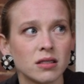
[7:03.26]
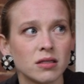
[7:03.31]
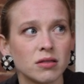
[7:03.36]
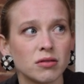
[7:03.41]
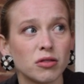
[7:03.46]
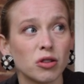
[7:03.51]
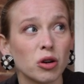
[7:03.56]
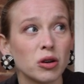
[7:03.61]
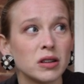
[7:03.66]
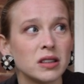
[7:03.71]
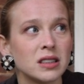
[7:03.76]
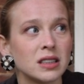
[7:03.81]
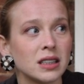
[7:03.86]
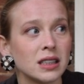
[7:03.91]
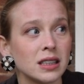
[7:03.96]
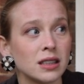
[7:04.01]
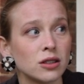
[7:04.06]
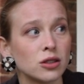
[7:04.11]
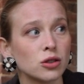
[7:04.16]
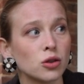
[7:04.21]

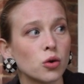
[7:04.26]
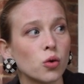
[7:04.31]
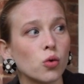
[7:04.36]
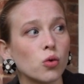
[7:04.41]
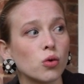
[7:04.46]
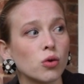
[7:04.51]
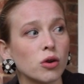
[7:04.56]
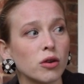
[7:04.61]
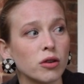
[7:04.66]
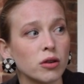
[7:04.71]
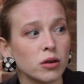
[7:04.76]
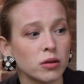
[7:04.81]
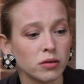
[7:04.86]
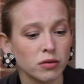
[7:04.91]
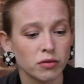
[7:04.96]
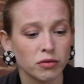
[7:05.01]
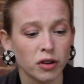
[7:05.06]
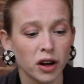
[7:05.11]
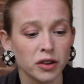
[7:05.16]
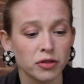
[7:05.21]
volunteered to call a
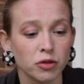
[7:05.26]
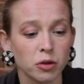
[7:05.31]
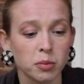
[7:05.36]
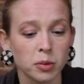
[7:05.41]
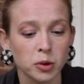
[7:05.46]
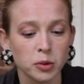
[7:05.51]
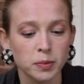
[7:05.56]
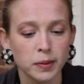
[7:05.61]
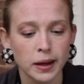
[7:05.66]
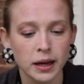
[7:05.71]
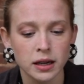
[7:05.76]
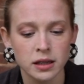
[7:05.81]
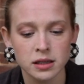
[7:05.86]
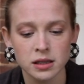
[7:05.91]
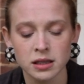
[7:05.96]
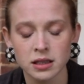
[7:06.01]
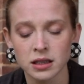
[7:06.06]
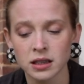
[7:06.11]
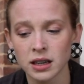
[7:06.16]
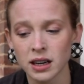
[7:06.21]
vulnerable
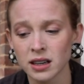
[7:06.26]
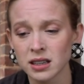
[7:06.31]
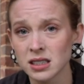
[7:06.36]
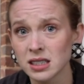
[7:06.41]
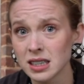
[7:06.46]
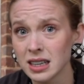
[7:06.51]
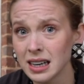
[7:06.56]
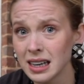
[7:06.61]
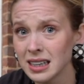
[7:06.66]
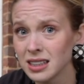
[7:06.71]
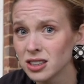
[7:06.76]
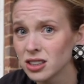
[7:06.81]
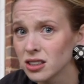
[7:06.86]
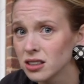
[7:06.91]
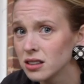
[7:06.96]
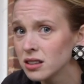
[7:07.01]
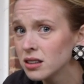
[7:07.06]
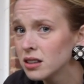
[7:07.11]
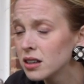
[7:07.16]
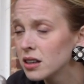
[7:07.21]
person in
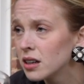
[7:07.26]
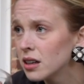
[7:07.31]
isolation.